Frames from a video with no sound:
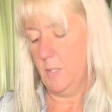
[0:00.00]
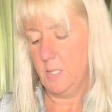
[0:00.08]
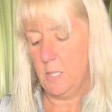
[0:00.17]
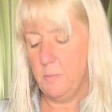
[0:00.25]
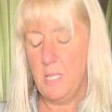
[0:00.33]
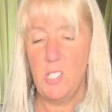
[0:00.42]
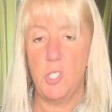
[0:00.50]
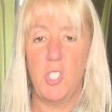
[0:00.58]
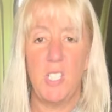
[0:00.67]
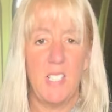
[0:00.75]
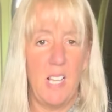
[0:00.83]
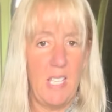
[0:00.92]
Some days are
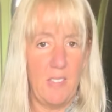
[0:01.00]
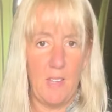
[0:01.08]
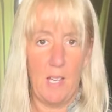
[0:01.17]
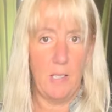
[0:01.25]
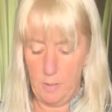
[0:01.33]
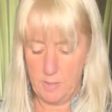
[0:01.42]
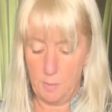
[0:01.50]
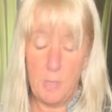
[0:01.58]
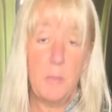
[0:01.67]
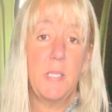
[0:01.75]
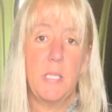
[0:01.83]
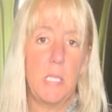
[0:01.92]
just like that.
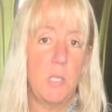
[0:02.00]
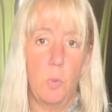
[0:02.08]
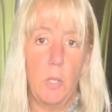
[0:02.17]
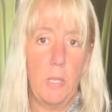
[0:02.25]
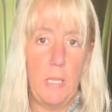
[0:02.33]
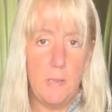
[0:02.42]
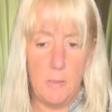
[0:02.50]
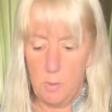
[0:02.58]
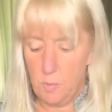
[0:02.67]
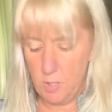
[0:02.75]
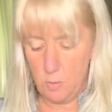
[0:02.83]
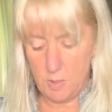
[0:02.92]
Sometimes things work easily
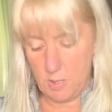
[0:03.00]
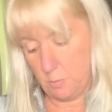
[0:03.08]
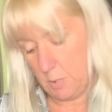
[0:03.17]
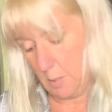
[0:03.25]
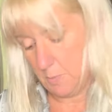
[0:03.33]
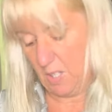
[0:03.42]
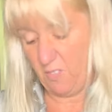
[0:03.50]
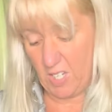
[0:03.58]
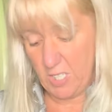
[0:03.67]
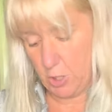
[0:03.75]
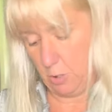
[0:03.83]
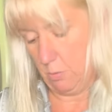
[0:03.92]
with you and sometimes they
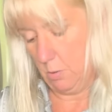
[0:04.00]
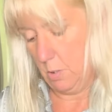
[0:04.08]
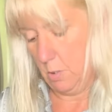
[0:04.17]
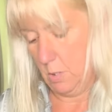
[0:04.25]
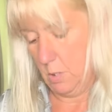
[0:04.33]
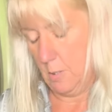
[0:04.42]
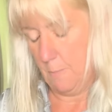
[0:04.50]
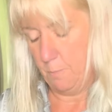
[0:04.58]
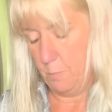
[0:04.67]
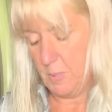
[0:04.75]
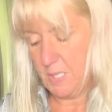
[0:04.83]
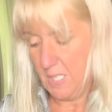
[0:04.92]
fight you.
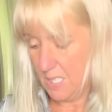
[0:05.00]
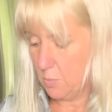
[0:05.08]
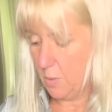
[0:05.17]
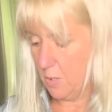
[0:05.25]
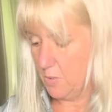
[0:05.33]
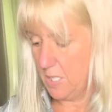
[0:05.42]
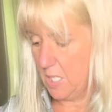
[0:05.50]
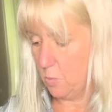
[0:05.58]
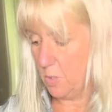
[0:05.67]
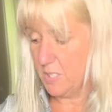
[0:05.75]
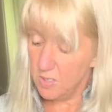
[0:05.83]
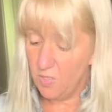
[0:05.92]
But today's one of those days where
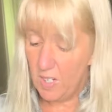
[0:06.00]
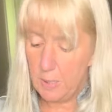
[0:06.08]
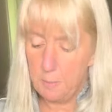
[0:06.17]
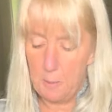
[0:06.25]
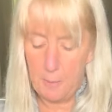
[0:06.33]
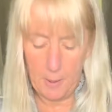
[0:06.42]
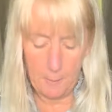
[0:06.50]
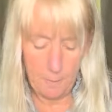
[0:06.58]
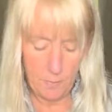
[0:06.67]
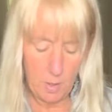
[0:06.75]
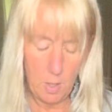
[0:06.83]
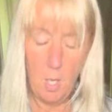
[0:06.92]
it's fighting me a bit.
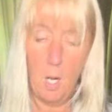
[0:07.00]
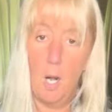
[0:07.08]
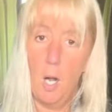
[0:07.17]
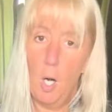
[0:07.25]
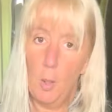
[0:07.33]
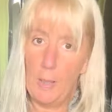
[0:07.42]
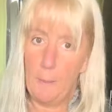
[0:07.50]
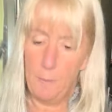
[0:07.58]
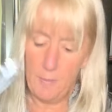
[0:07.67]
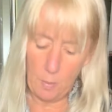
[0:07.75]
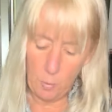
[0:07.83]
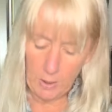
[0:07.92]
All right,
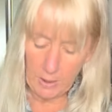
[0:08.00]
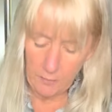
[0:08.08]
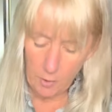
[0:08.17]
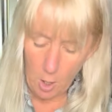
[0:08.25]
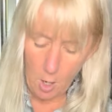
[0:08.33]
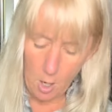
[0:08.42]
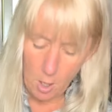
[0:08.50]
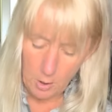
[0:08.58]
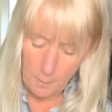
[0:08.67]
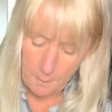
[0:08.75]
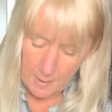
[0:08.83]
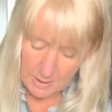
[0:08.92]
then we're gonna give it
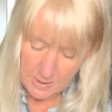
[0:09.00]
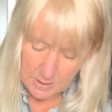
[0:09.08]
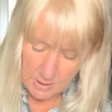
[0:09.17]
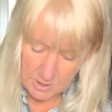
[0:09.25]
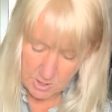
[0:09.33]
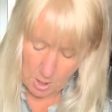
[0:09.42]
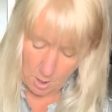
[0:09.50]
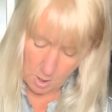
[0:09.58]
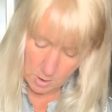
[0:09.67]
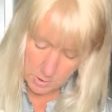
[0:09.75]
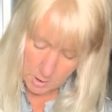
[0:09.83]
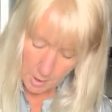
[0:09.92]
all a mix in these
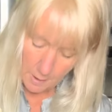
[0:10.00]
tongs.